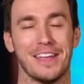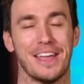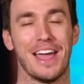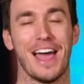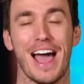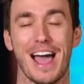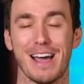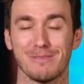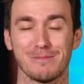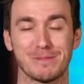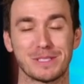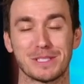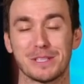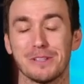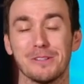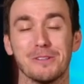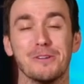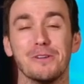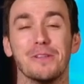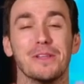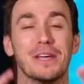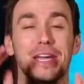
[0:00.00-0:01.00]

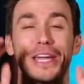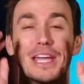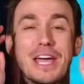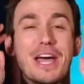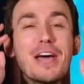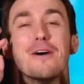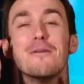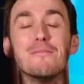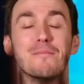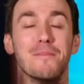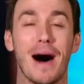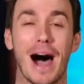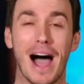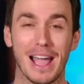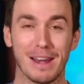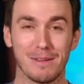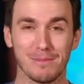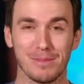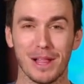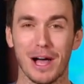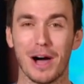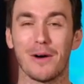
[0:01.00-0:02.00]
Absolutely
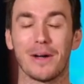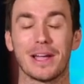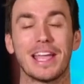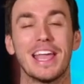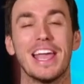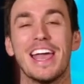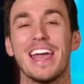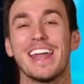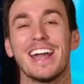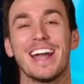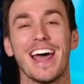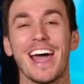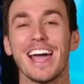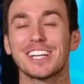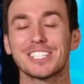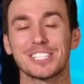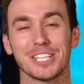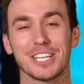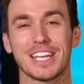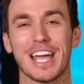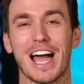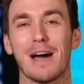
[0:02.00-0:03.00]
mind blowing. And it
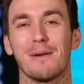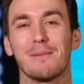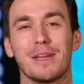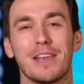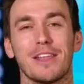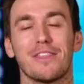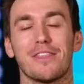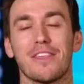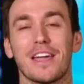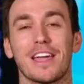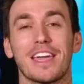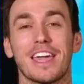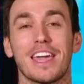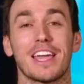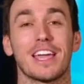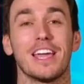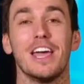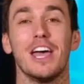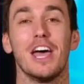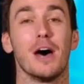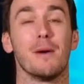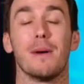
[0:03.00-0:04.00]
actually got me to thinking
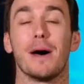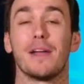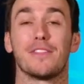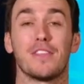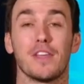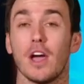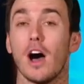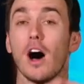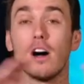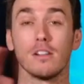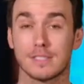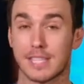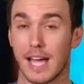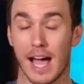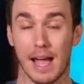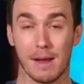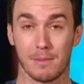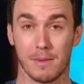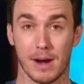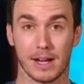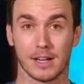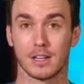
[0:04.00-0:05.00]
about the all
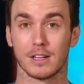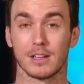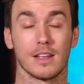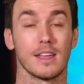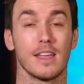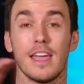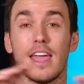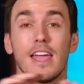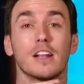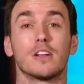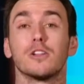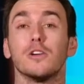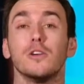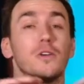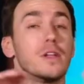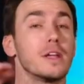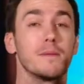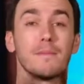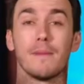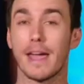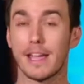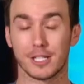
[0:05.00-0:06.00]
time record,
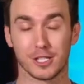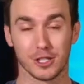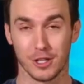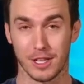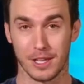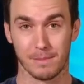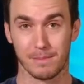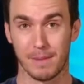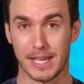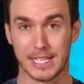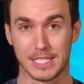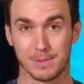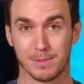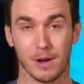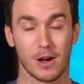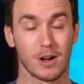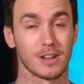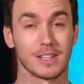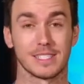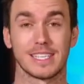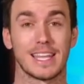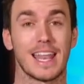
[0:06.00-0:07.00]
including Major League Baseball,
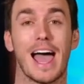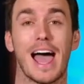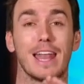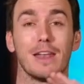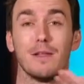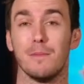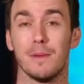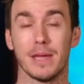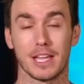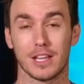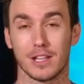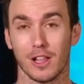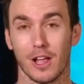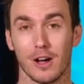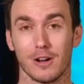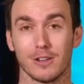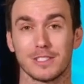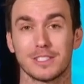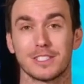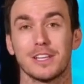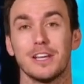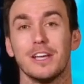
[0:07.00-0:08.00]
because it had to be
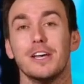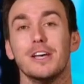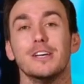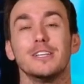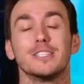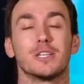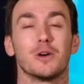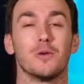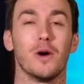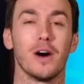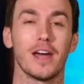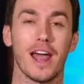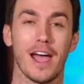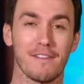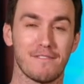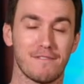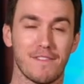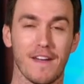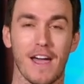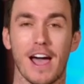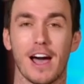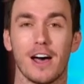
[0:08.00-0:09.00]
close. So what I
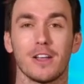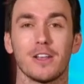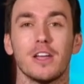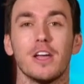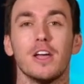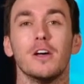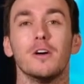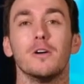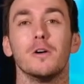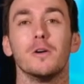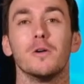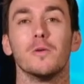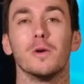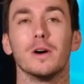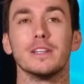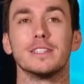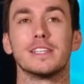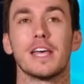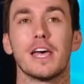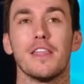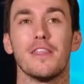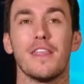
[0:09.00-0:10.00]
found
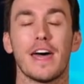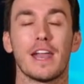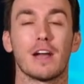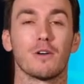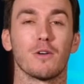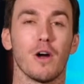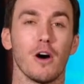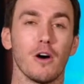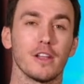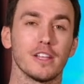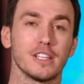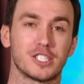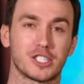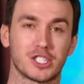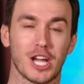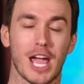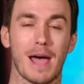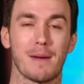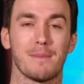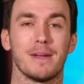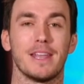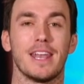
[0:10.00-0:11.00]
was that Aroldis
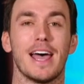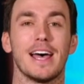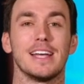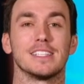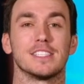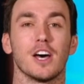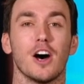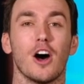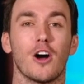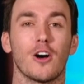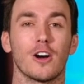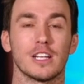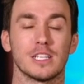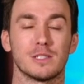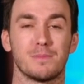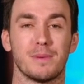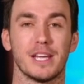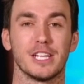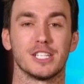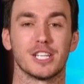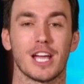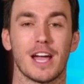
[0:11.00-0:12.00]
Chapman has the hardest
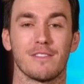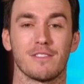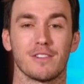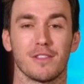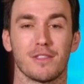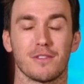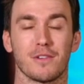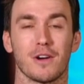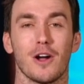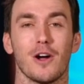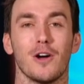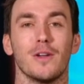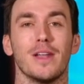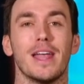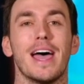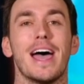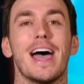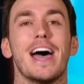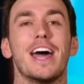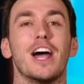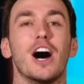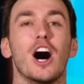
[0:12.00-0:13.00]
pitch ever thrown
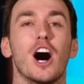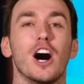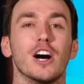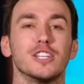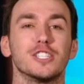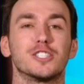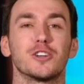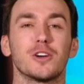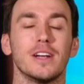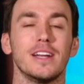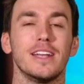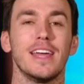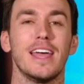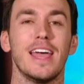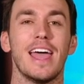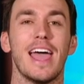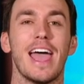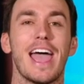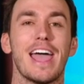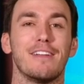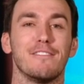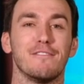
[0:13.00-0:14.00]
at
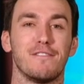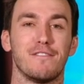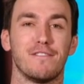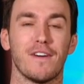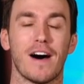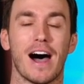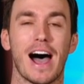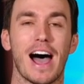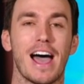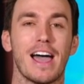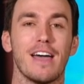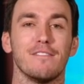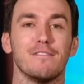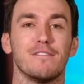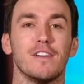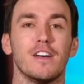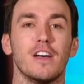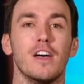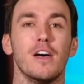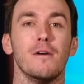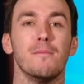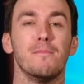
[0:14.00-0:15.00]

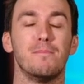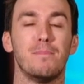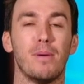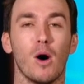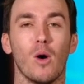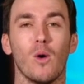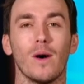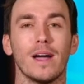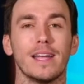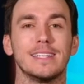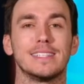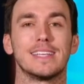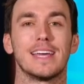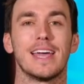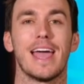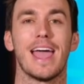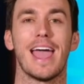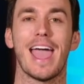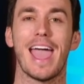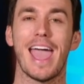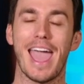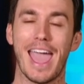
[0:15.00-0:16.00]

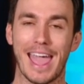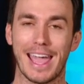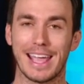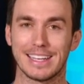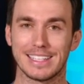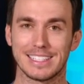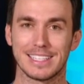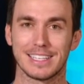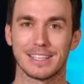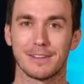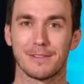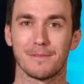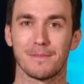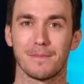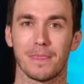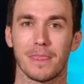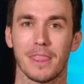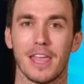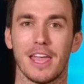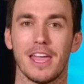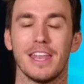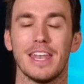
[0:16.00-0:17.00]
105.8.
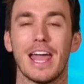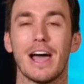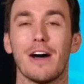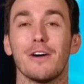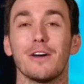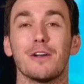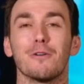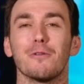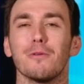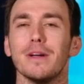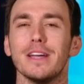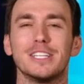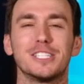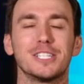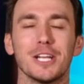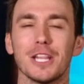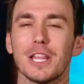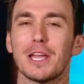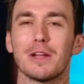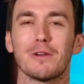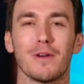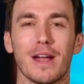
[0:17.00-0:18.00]
Now, it
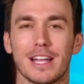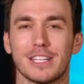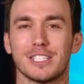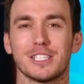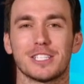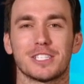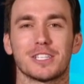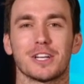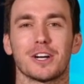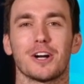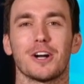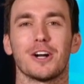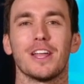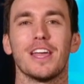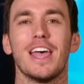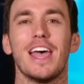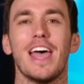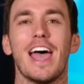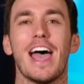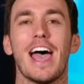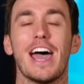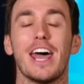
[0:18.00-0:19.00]
originally registered
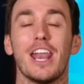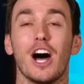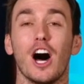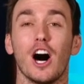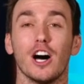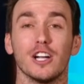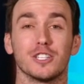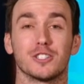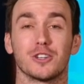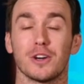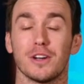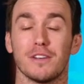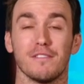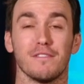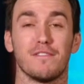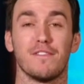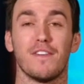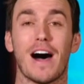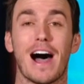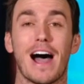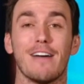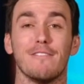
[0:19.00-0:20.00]
at
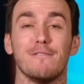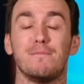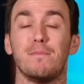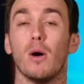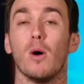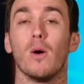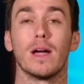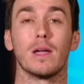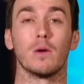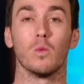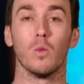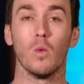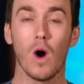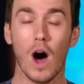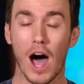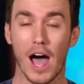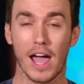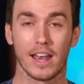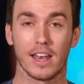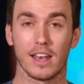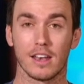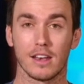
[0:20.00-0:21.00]
105.1,